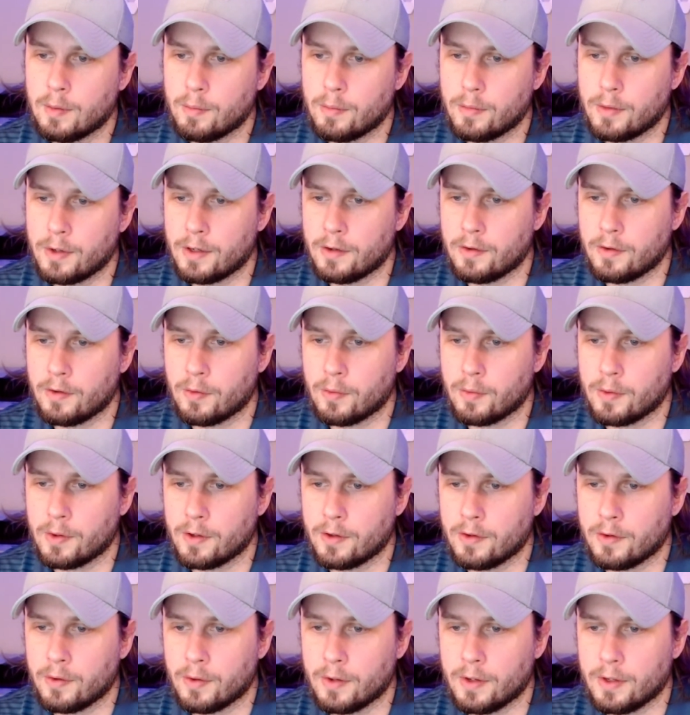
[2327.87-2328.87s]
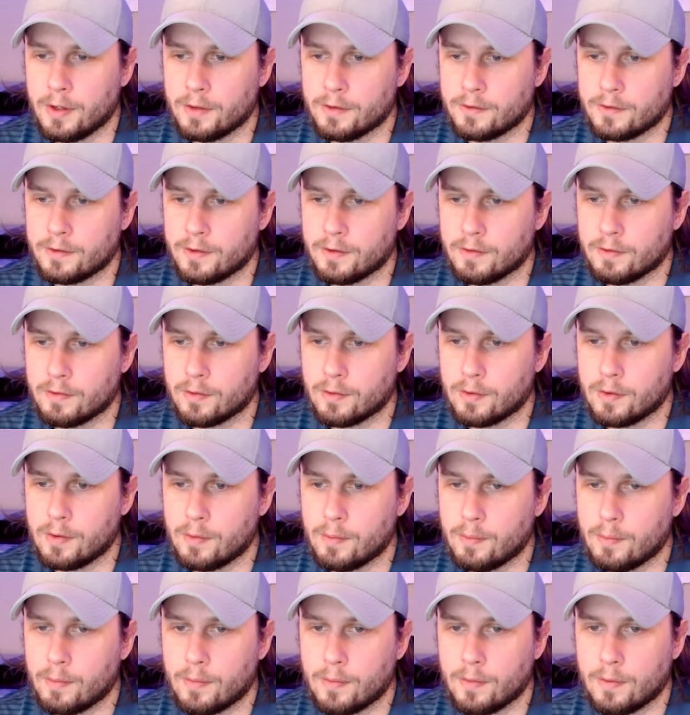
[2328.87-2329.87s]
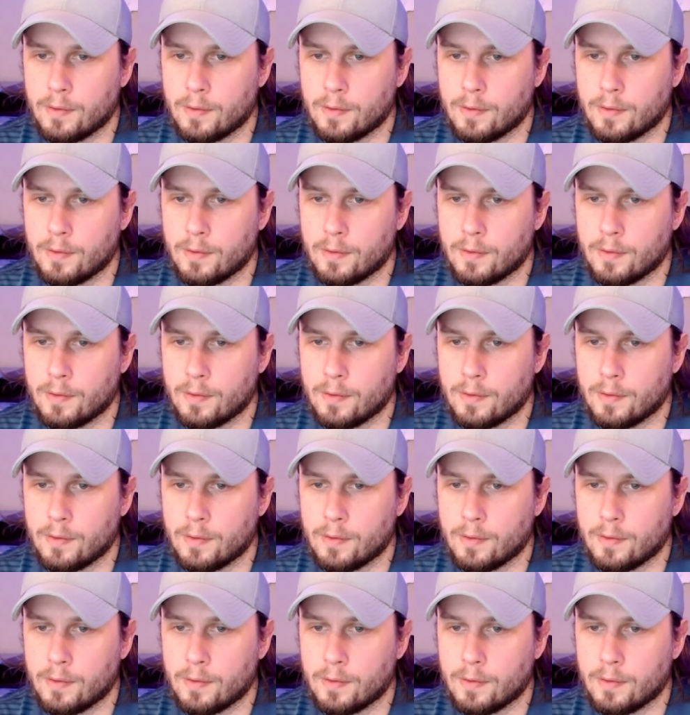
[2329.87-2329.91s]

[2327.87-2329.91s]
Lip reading: but I don't want to do an instant form.